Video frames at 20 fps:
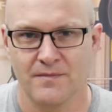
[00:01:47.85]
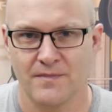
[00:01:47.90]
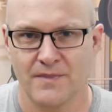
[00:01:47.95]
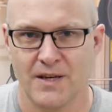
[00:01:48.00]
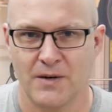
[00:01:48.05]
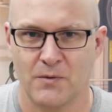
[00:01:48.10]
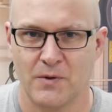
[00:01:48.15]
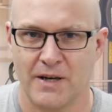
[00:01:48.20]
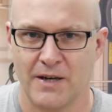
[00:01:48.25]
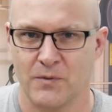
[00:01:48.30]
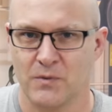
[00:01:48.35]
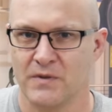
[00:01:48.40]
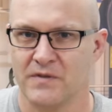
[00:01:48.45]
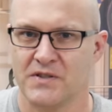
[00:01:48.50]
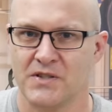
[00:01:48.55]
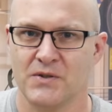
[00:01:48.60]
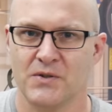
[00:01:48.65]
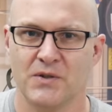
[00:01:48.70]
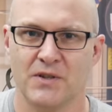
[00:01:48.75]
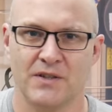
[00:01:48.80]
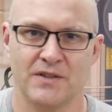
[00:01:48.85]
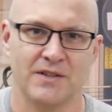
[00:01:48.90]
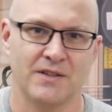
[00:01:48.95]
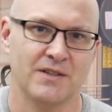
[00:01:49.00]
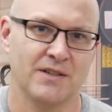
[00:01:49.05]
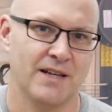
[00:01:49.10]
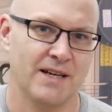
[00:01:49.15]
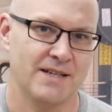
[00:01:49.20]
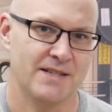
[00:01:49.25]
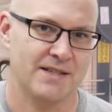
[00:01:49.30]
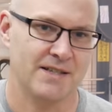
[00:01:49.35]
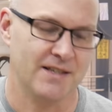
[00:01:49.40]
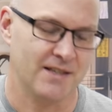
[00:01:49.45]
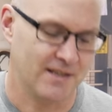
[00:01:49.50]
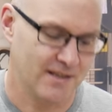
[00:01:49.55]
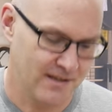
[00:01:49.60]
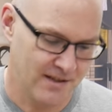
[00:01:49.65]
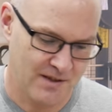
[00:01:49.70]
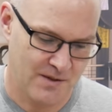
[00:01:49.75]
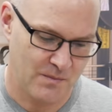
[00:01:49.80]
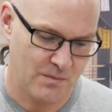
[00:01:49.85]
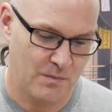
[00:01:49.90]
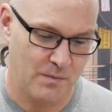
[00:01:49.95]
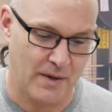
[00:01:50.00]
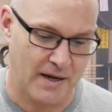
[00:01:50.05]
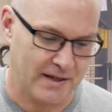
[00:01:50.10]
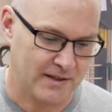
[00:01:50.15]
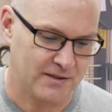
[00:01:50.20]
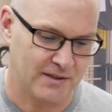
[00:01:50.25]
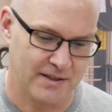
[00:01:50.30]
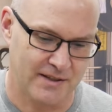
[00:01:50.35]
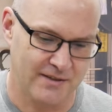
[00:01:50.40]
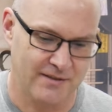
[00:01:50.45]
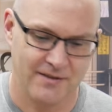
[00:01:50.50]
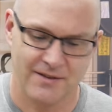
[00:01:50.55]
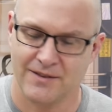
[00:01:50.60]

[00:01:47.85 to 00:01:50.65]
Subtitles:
That way we've still got the classic backlit